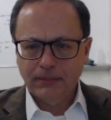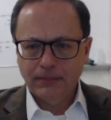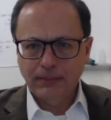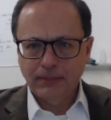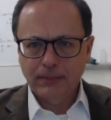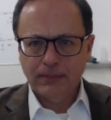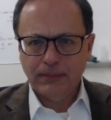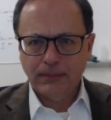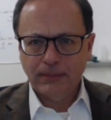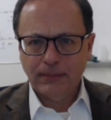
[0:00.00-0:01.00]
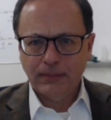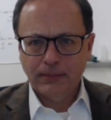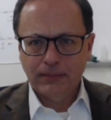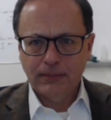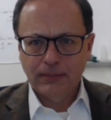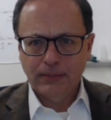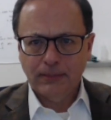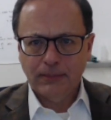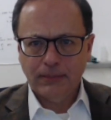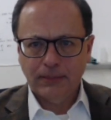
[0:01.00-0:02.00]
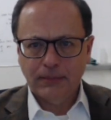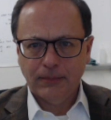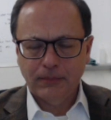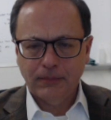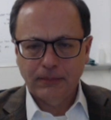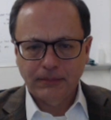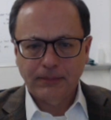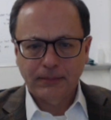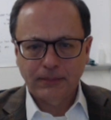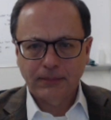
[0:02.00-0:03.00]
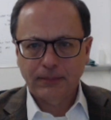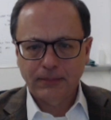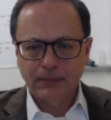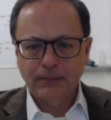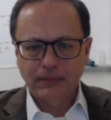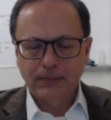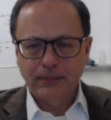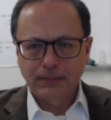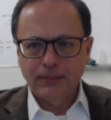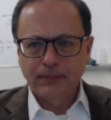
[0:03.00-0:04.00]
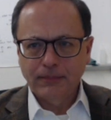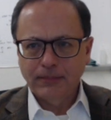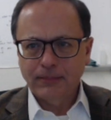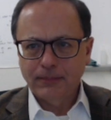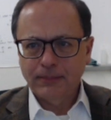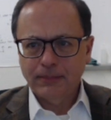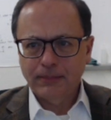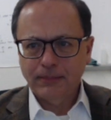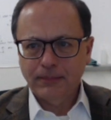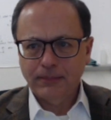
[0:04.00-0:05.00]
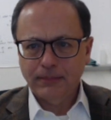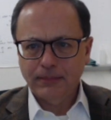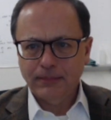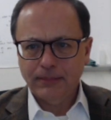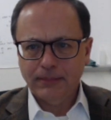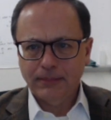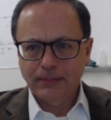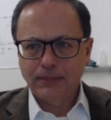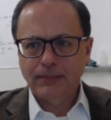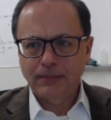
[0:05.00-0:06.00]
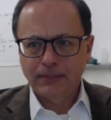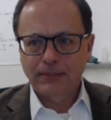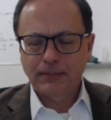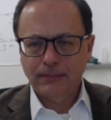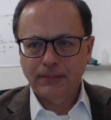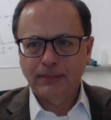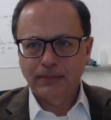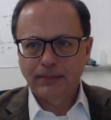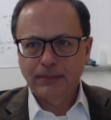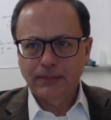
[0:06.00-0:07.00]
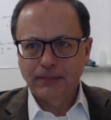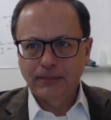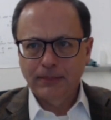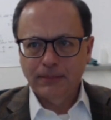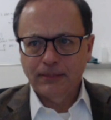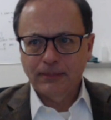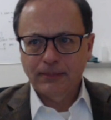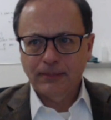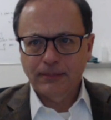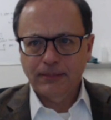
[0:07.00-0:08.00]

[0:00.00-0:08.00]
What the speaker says: [no speech]